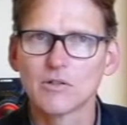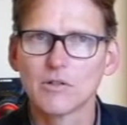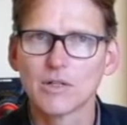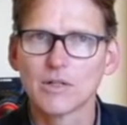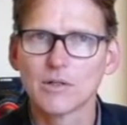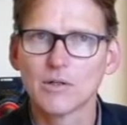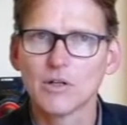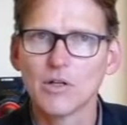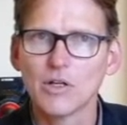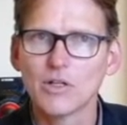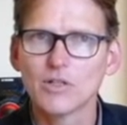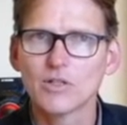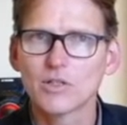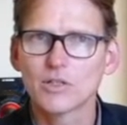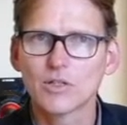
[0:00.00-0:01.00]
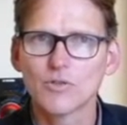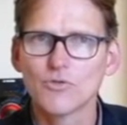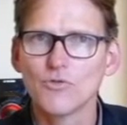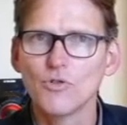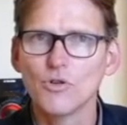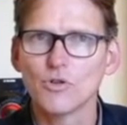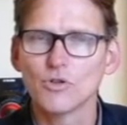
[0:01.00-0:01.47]
learns the
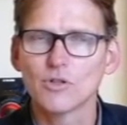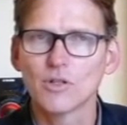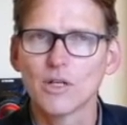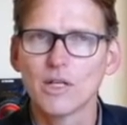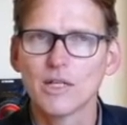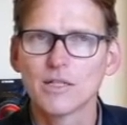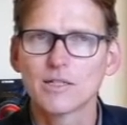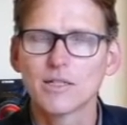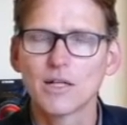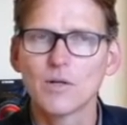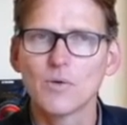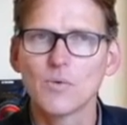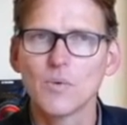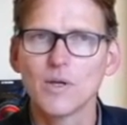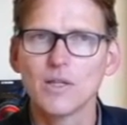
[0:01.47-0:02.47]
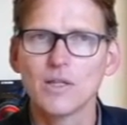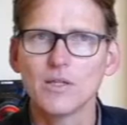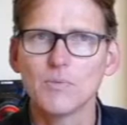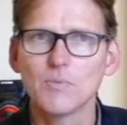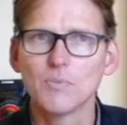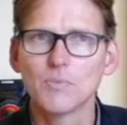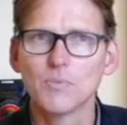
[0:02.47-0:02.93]
route. So when
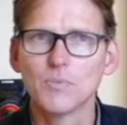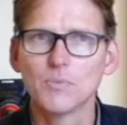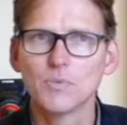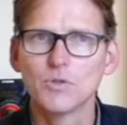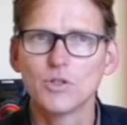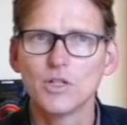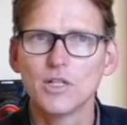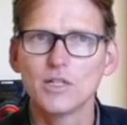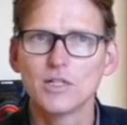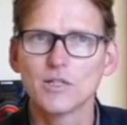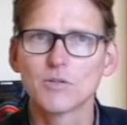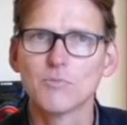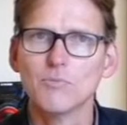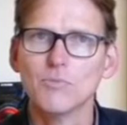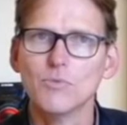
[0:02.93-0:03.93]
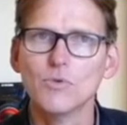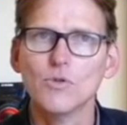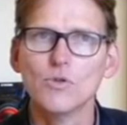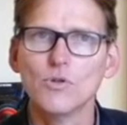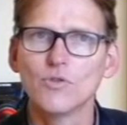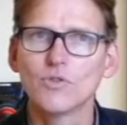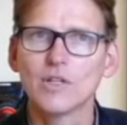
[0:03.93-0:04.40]
the cheese is
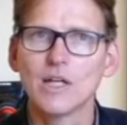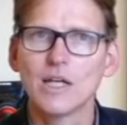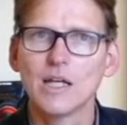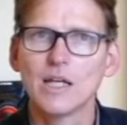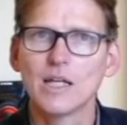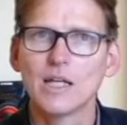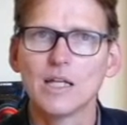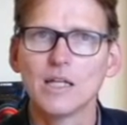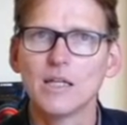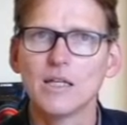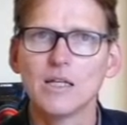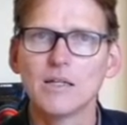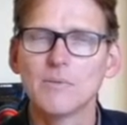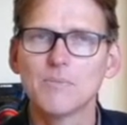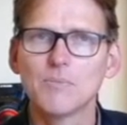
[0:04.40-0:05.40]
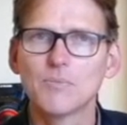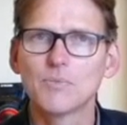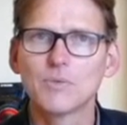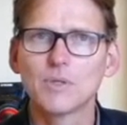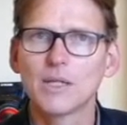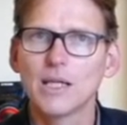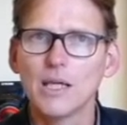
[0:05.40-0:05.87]
moved, he
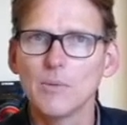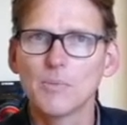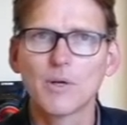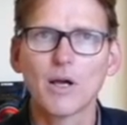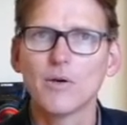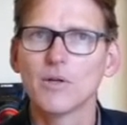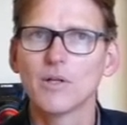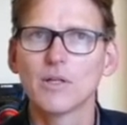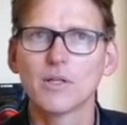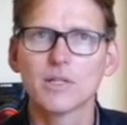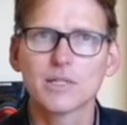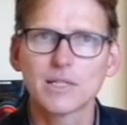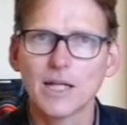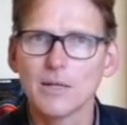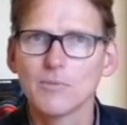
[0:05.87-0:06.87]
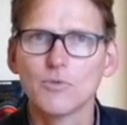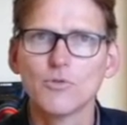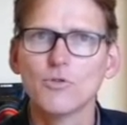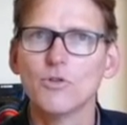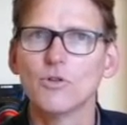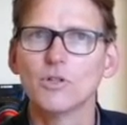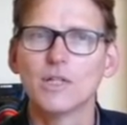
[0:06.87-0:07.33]
keep going the same
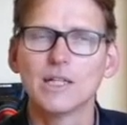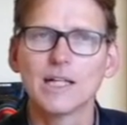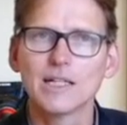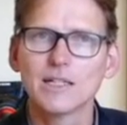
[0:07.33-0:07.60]
route. He